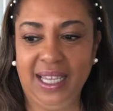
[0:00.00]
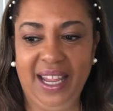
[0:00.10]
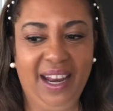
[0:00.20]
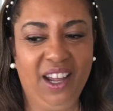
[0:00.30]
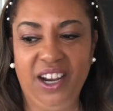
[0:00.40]

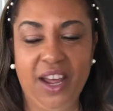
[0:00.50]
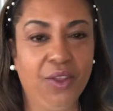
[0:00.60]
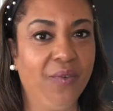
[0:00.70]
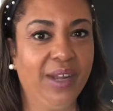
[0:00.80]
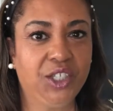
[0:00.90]
and
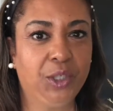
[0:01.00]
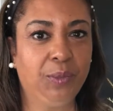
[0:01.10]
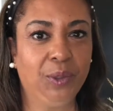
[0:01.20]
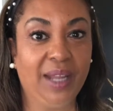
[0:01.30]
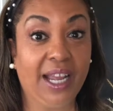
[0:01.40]
another
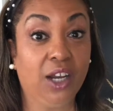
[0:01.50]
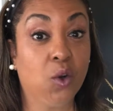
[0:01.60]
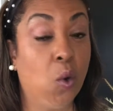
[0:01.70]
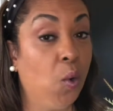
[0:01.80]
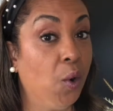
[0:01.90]
vegetable like a
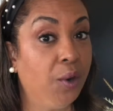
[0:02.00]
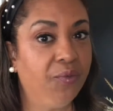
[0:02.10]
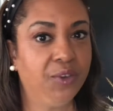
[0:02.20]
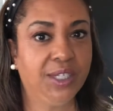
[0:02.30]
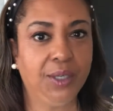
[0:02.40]
corn
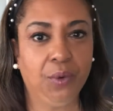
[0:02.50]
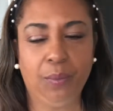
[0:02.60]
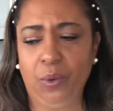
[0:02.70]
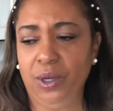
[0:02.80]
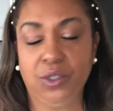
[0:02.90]
for 0
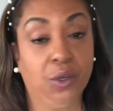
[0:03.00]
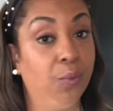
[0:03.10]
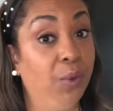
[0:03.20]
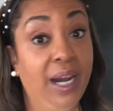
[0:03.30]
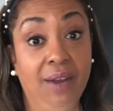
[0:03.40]
points or
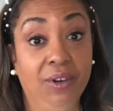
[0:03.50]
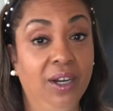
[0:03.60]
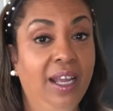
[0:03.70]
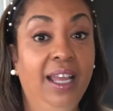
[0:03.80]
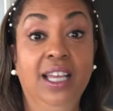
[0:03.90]

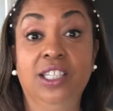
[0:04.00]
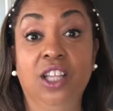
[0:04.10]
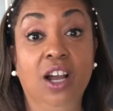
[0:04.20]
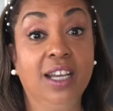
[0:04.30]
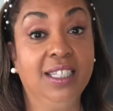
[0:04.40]
whatever, as
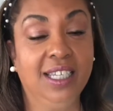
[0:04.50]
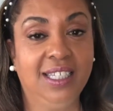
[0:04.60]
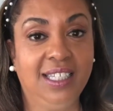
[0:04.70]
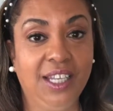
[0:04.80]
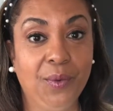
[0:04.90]
long as
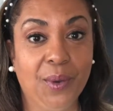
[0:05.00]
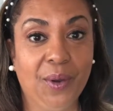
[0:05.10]
it's 0.